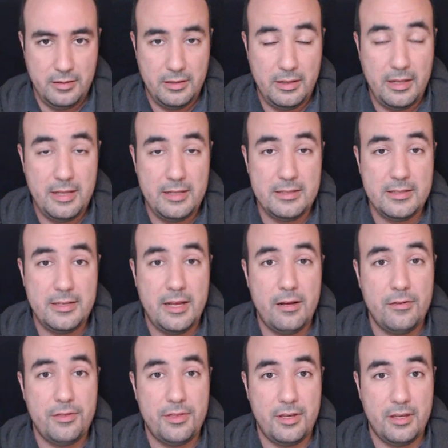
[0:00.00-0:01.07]
Let's
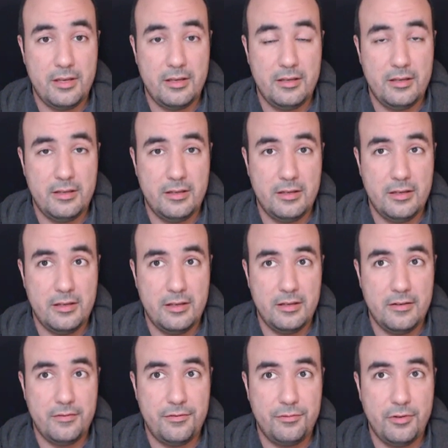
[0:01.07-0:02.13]
now think
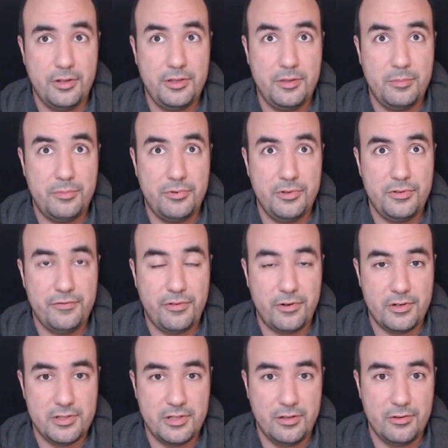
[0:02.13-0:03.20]
of what the brute
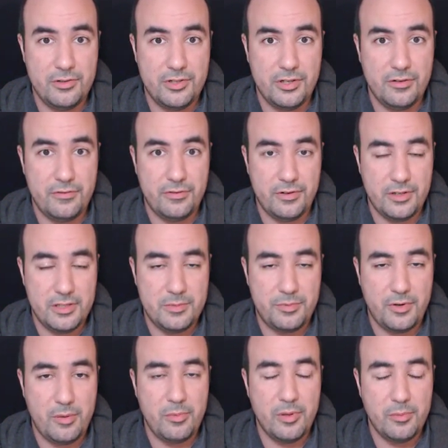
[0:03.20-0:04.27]
force solution for this
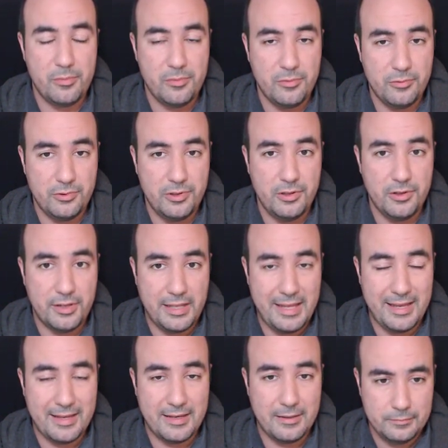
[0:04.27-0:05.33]
problem would look
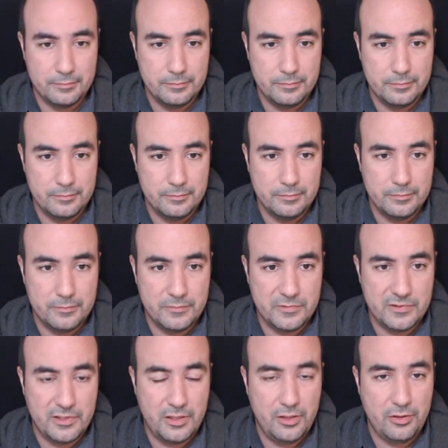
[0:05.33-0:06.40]
like.
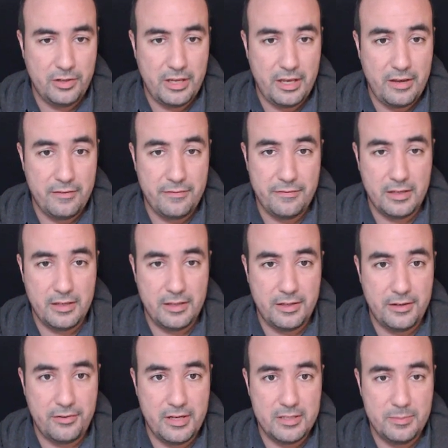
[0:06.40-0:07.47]
You have an
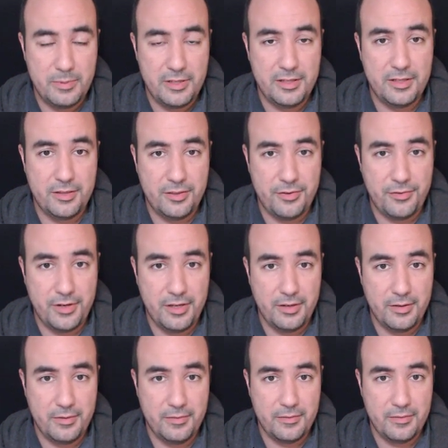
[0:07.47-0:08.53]
array split in 3.